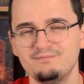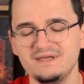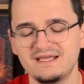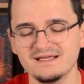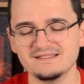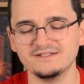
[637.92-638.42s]

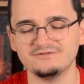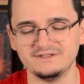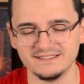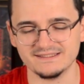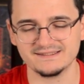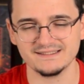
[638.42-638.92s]
Because of
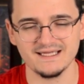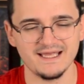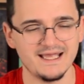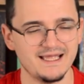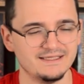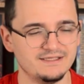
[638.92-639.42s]
this,
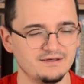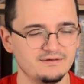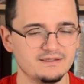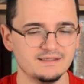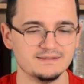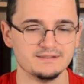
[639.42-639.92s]
there
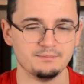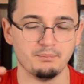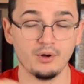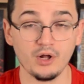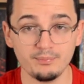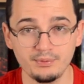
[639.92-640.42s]
is a
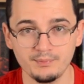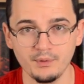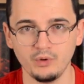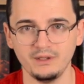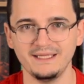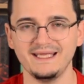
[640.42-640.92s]

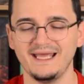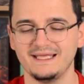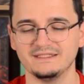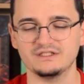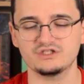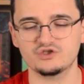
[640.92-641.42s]
palpable
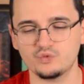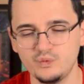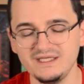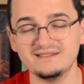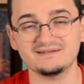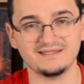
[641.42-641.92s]
and
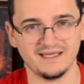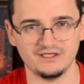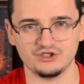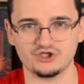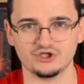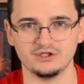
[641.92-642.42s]
sweet
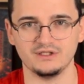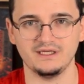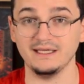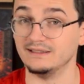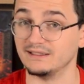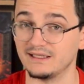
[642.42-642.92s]
tension
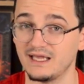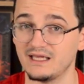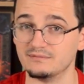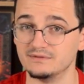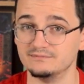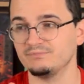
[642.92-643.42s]
in the
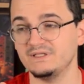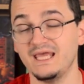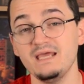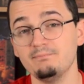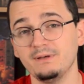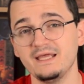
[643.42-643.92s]
game.
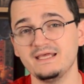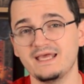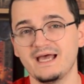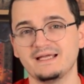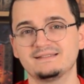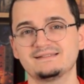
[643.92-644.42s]
Gameplay
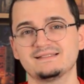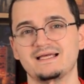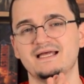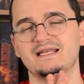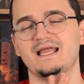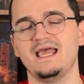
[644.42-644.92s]
gets
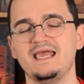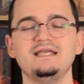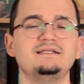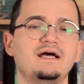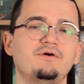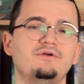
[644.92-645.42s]
an
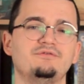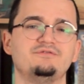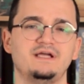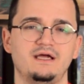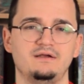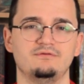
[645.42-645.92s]
8 out of
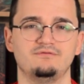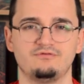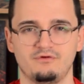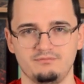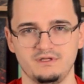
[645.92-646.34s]
10 from